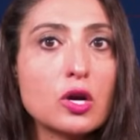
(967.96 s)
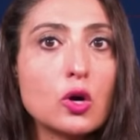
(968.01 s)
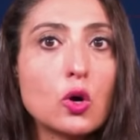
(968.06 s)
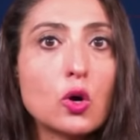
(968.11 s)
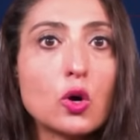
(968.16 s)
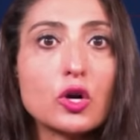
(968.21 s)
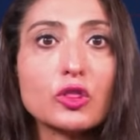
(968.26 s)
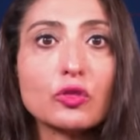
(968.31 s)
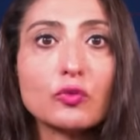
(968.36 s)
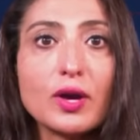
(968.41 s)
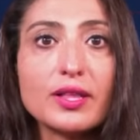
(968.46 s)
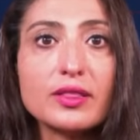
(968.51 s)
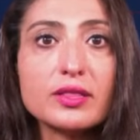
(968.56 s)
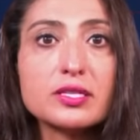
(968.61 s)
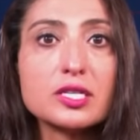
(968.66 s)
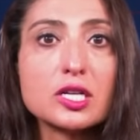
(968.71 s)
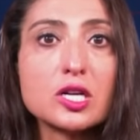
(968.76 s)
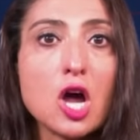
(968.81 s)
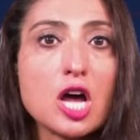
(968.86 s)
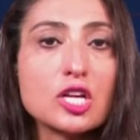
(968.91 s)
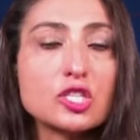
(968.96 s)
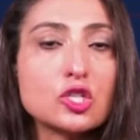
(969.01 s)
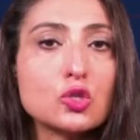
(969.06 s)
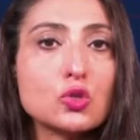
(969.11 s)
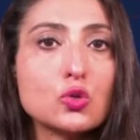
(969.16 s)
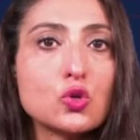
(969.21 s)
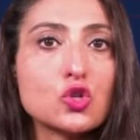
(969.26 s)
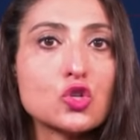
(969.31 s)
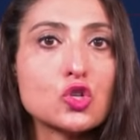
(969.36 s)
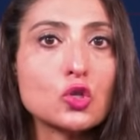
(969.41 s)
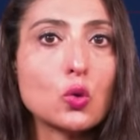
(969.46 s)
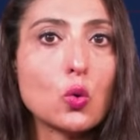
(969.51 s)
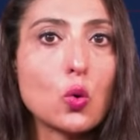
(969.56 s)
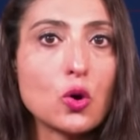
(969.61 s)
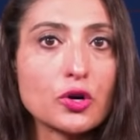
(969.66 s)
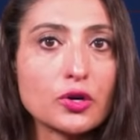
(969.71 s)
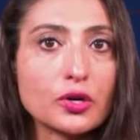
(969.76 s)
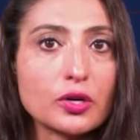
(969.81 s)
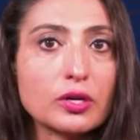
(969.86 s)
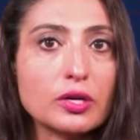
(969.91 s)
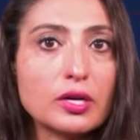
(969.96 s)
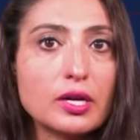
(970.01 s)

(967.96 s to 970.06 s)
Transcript: or threatens the constitutional order,